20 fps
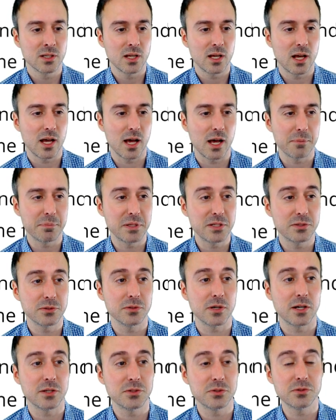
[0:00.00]
Uh, Pintu,
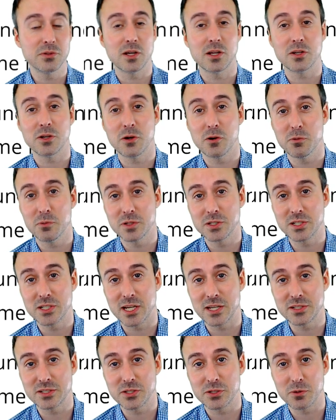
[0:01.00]
I do not know which
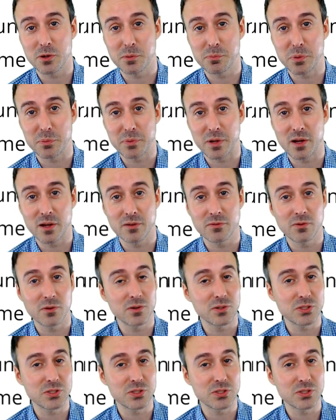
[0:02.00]
test you are preparing for,